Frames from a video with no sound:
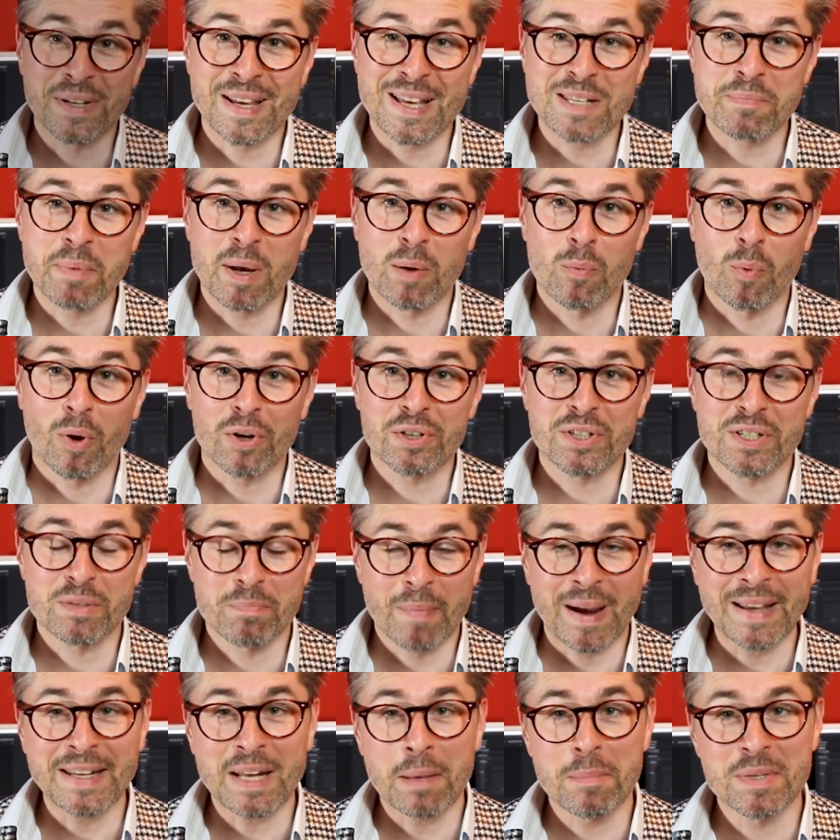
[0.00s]
to Caseback Watches.
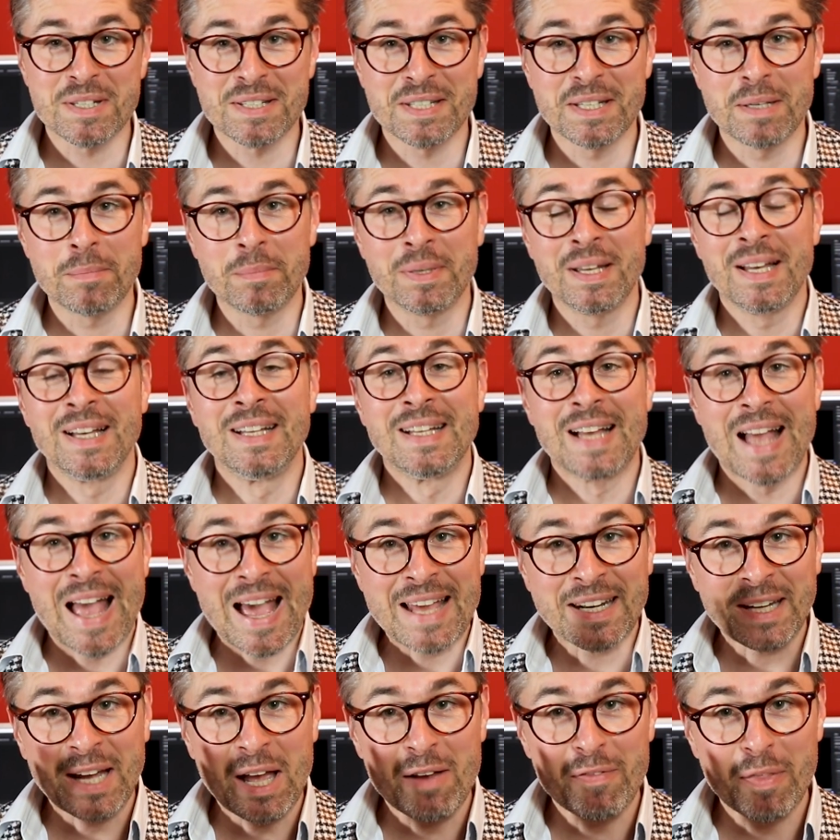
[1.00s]
My name is Tim
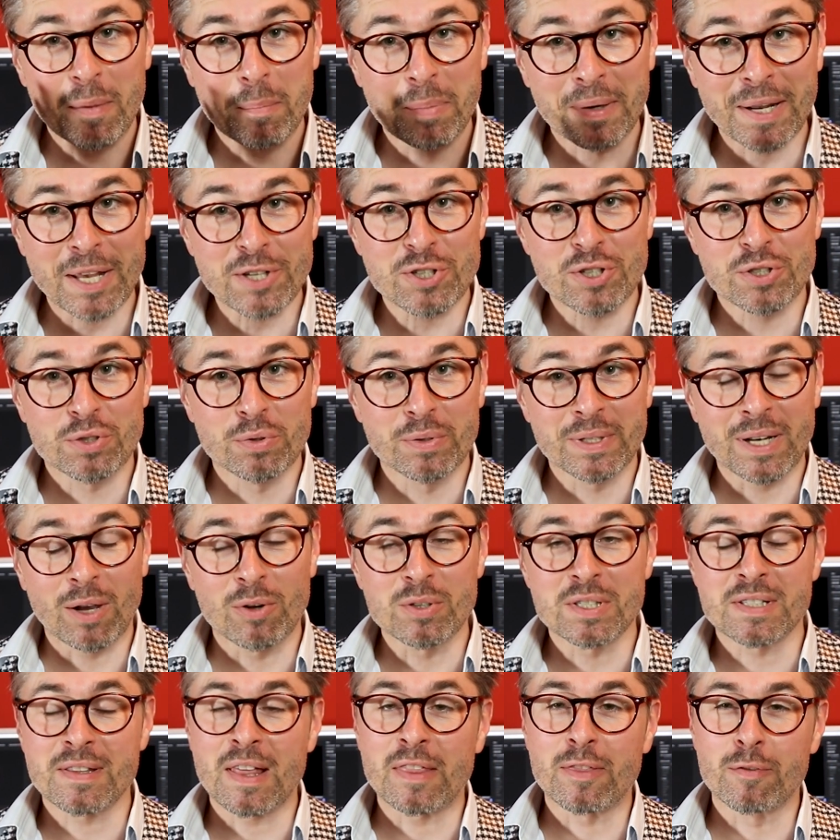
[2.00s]
and I have the pleasure to
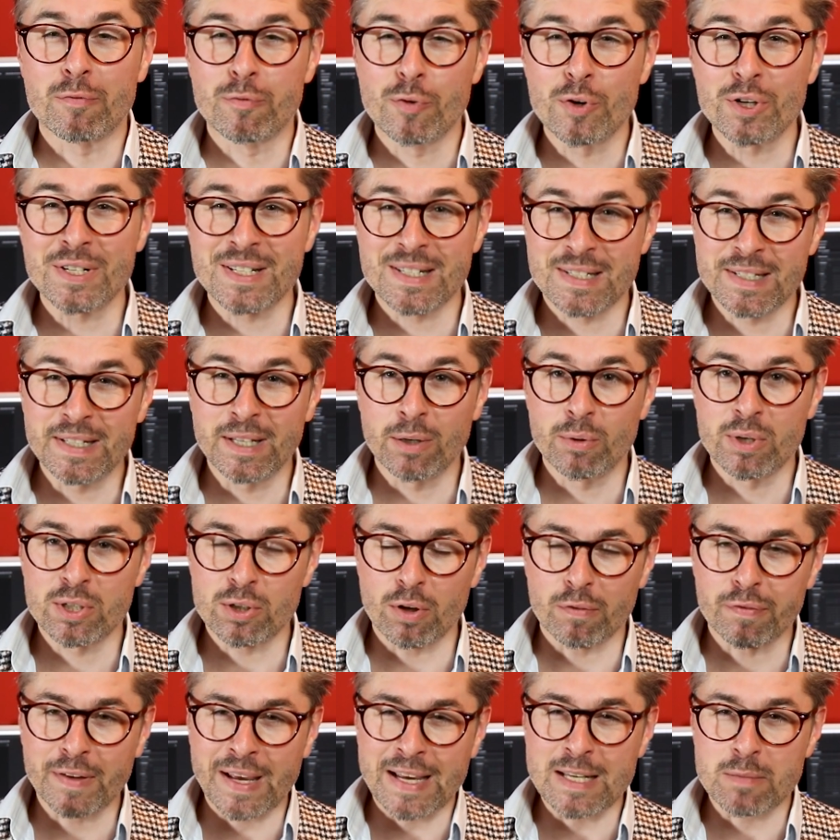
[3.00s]
announce that the first series
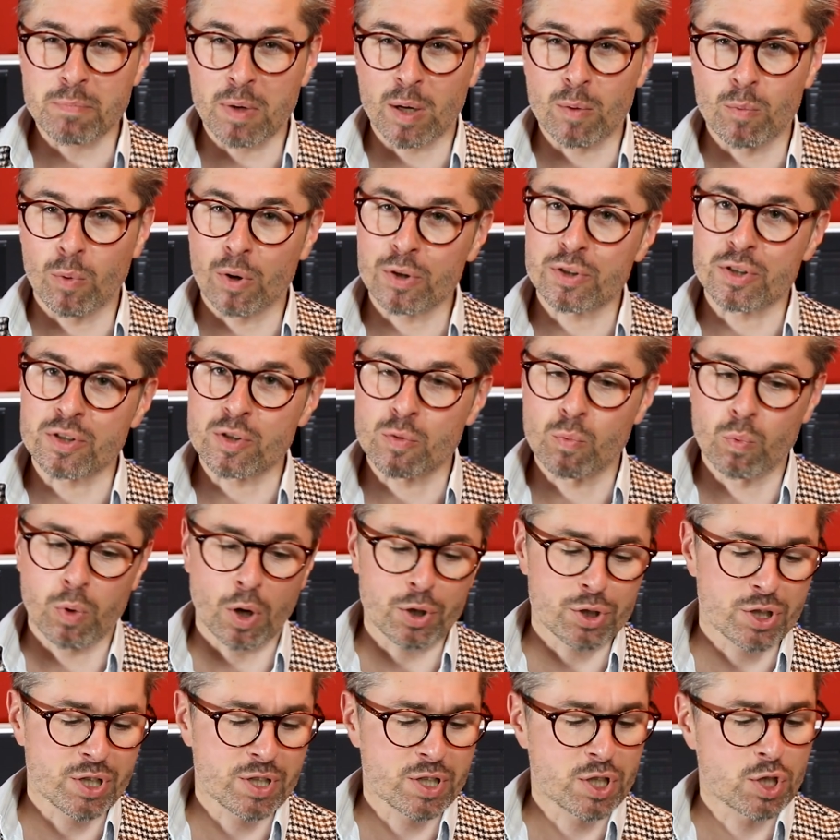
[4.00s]
of Caseback Watches
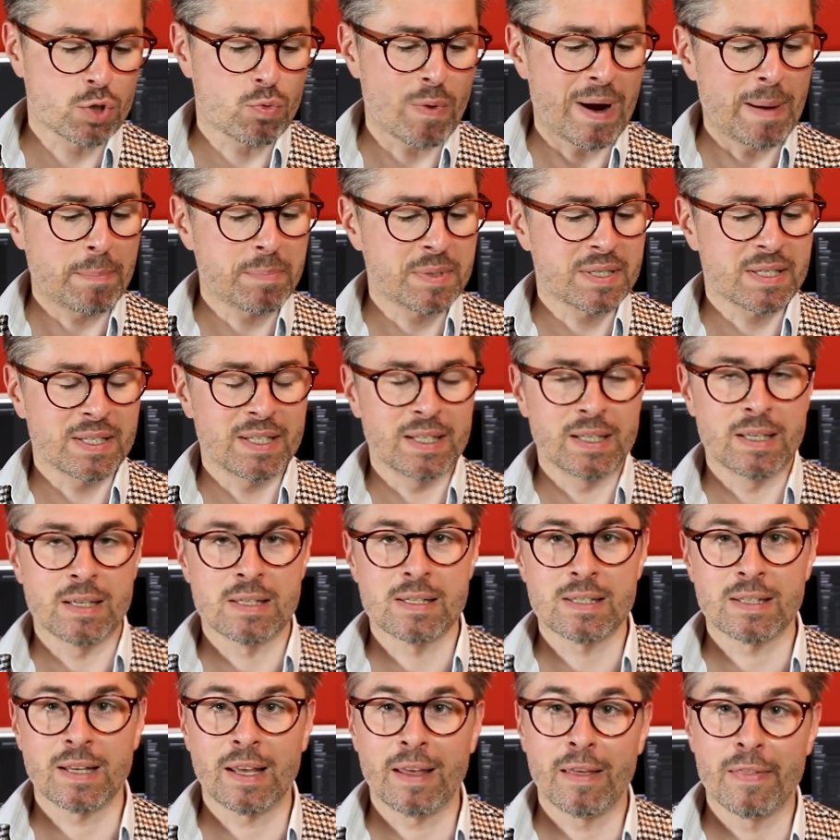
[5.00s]
watch straps
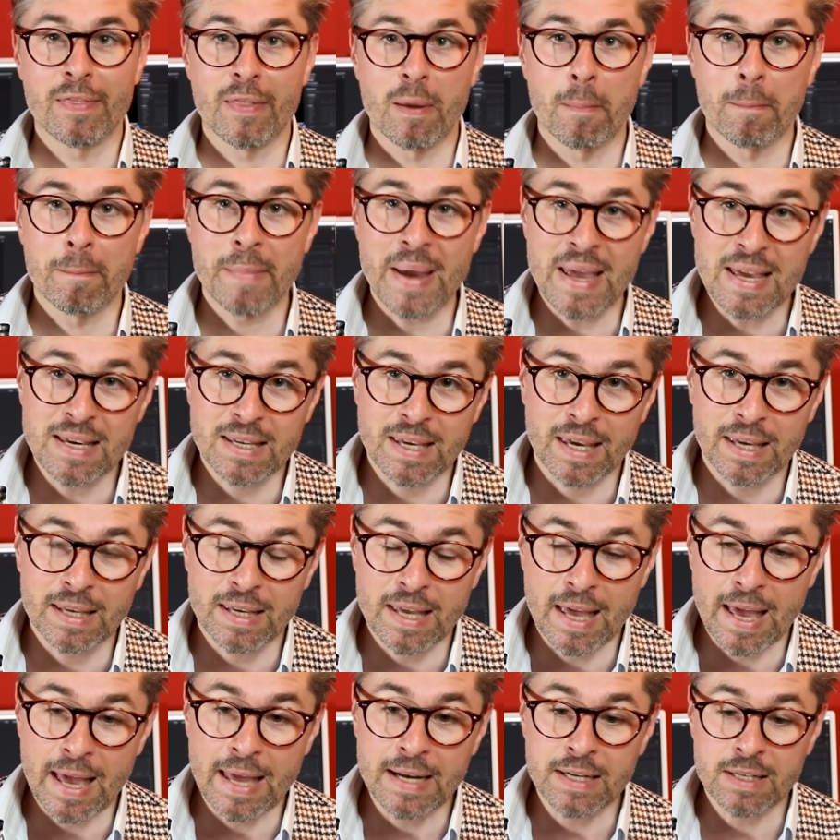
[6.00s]
is in the
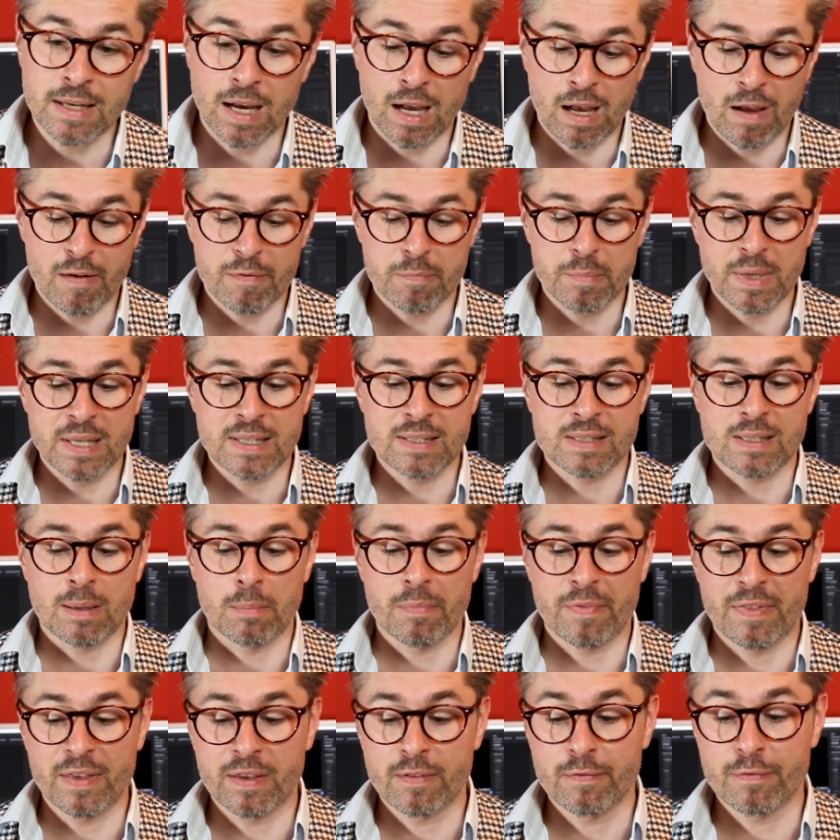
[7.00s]
making, and I've made
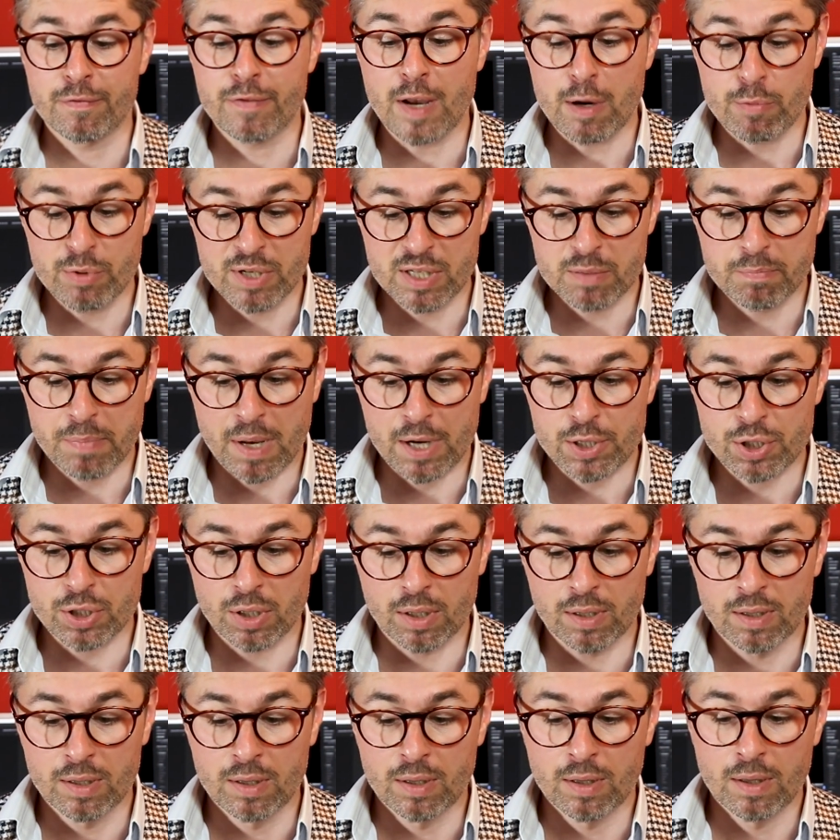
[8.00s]
something very
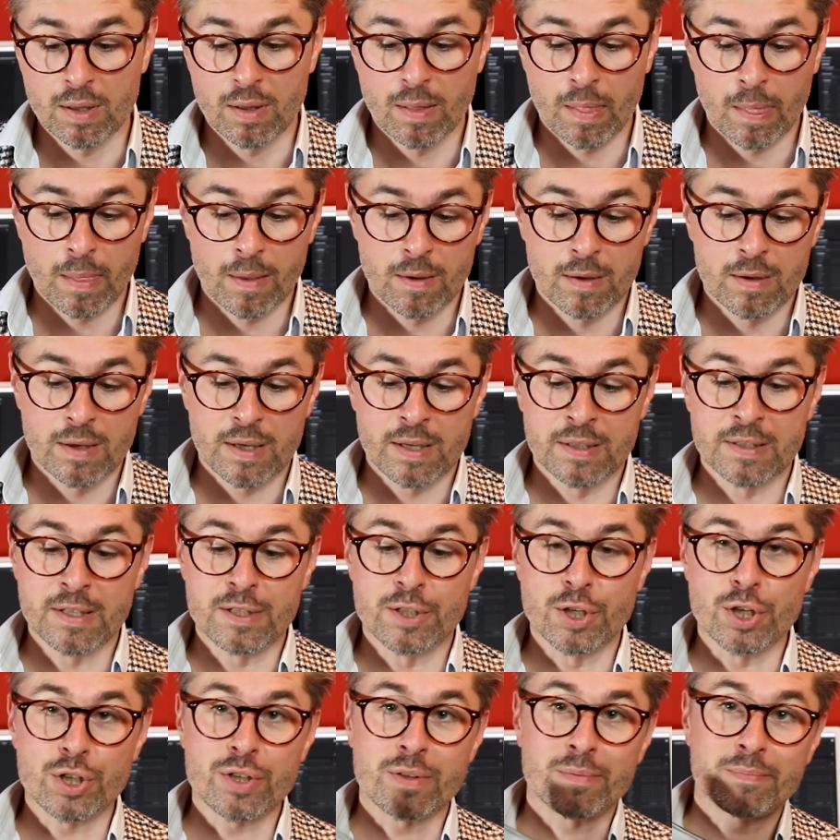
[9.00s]
special in
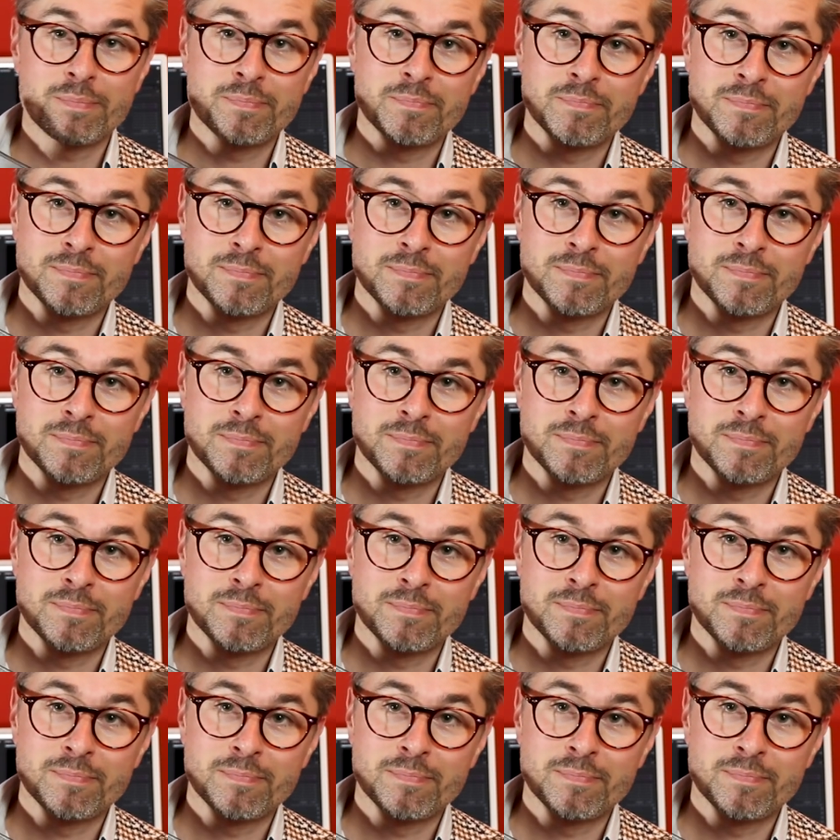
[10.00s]
addition.